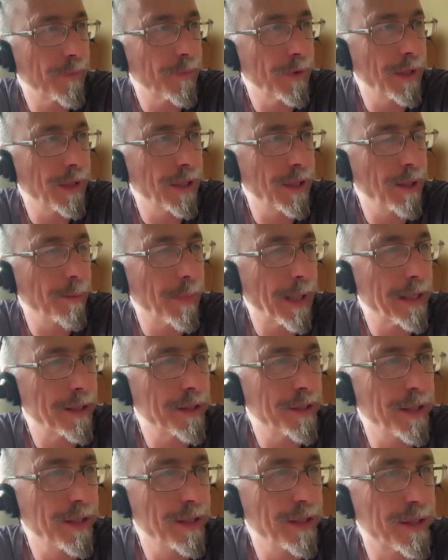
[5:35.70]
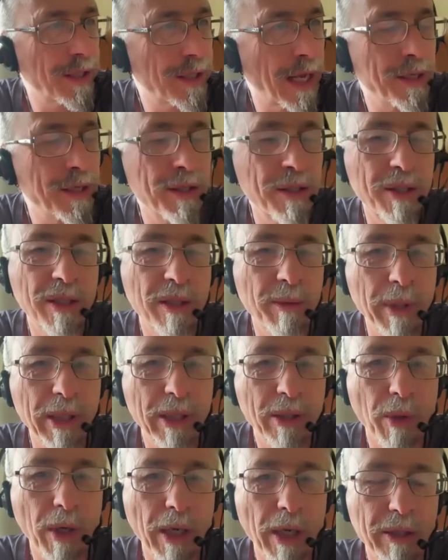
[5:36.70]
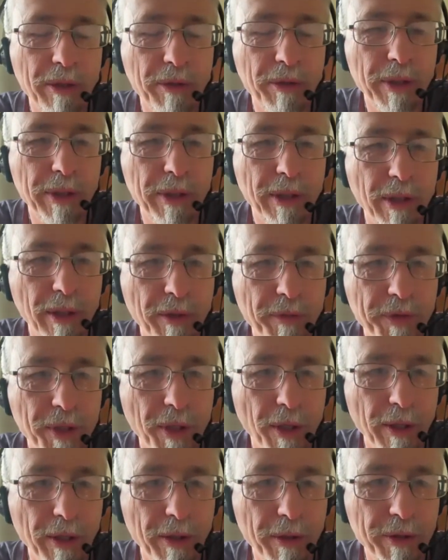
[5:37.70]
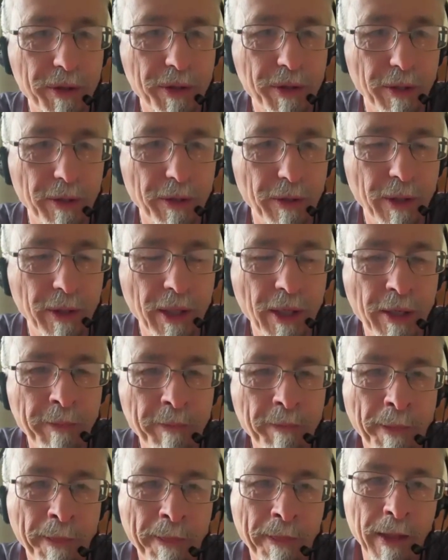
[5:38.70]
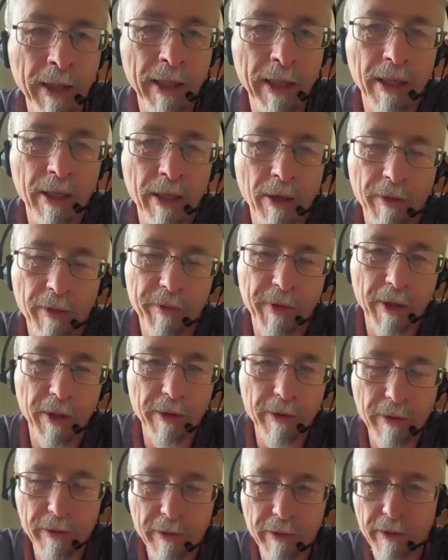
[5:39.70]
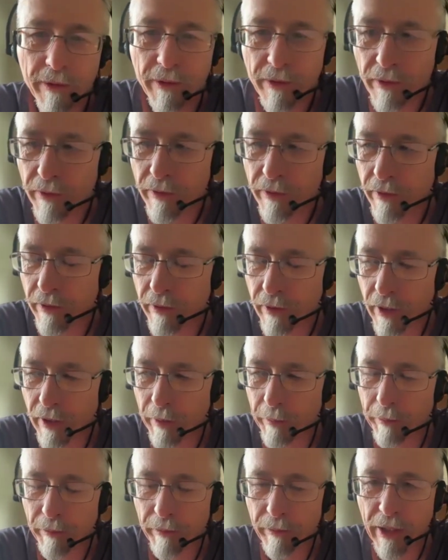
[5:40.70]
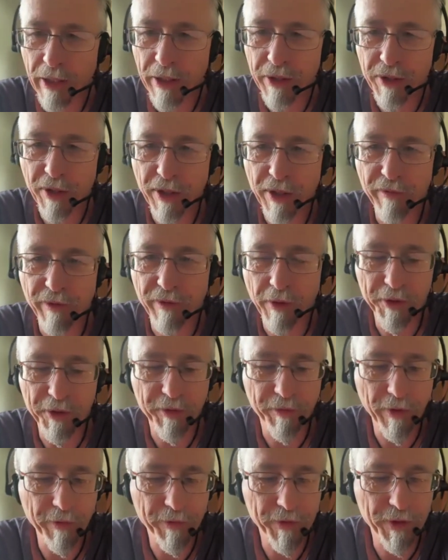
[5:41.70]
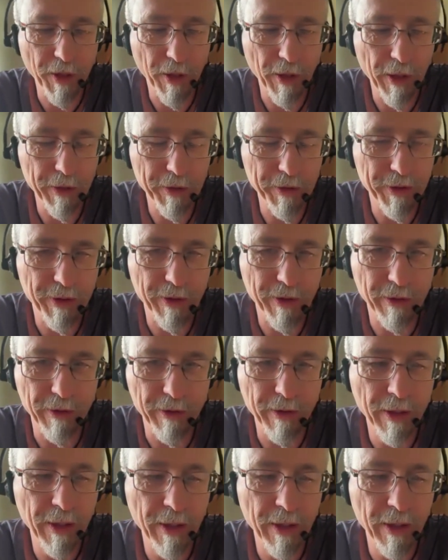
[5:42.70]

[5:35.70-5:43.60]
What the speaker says: the humanities tends to be quite critical of science. And, you know, I've done history and philosophy of science, and